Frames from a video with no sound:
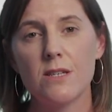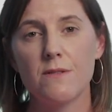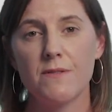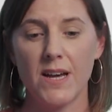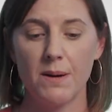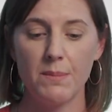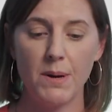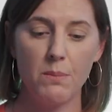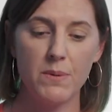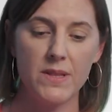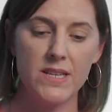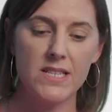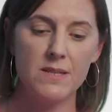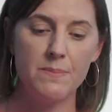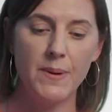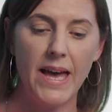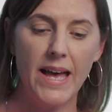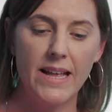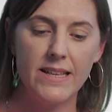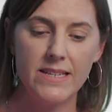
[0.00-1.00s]
You've come up with
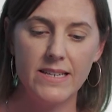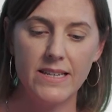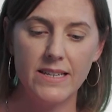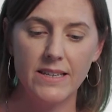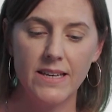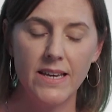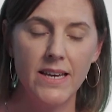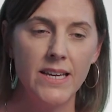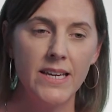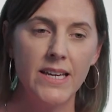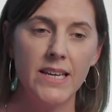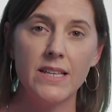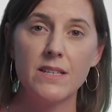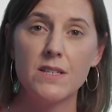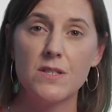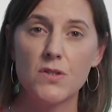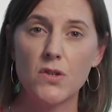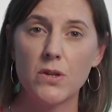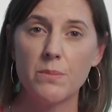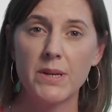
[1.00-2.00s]
expanding
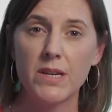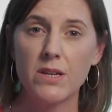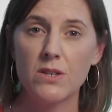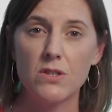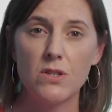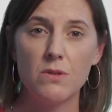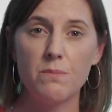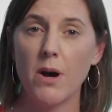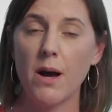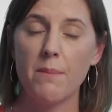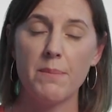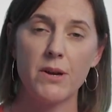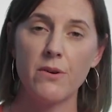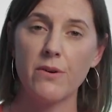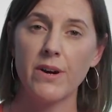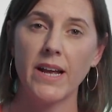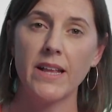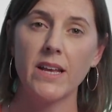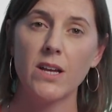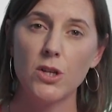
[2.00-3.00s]
industry because you might be
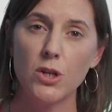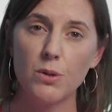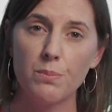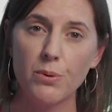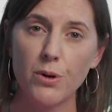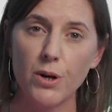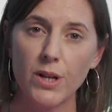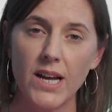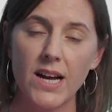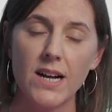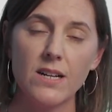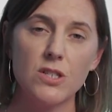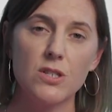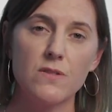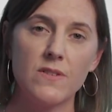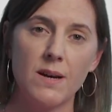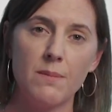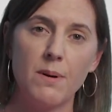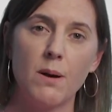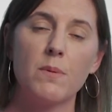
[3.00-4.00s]
creating a new product. You've
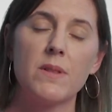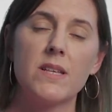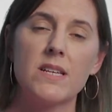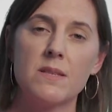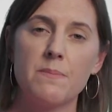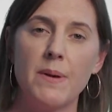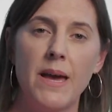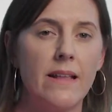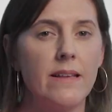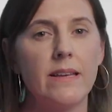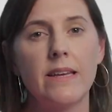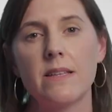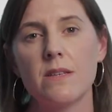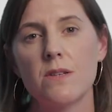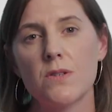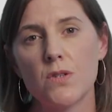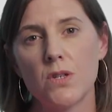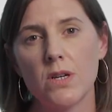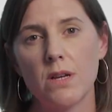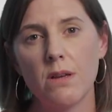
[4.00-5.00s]
come up with expanding
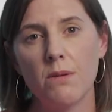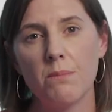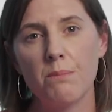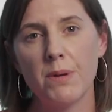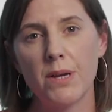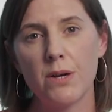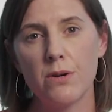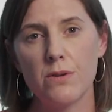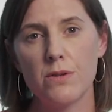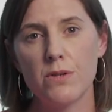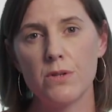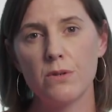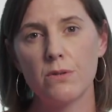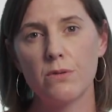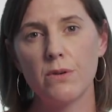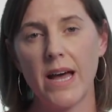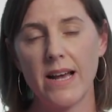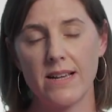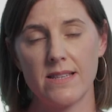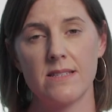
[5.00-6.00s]
industry because
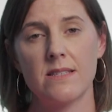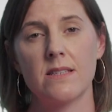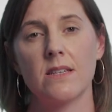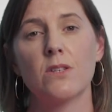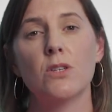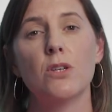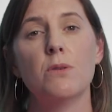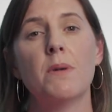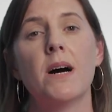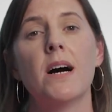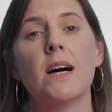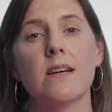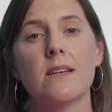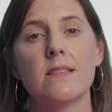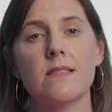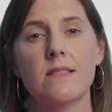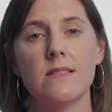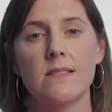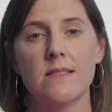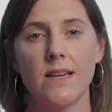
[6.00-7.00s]
you're accessing new
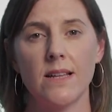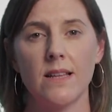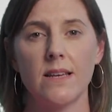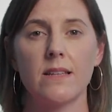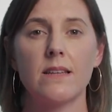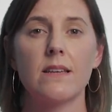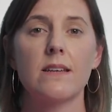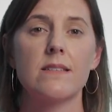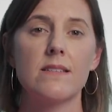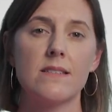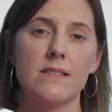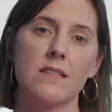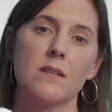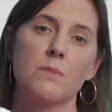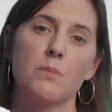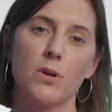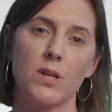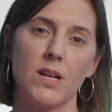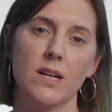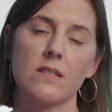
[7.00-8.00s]
markets and selling the existing
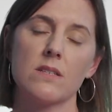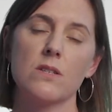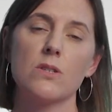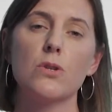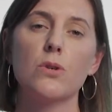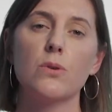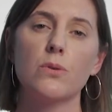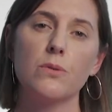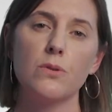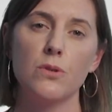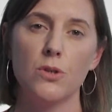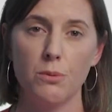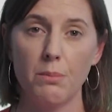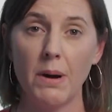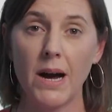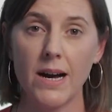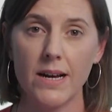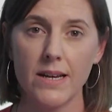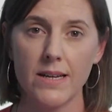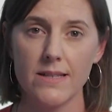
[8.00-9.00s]
product to new
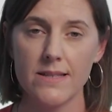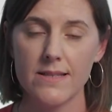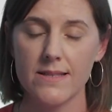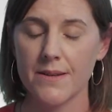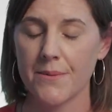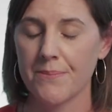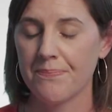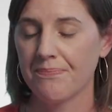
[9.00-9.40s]
markets.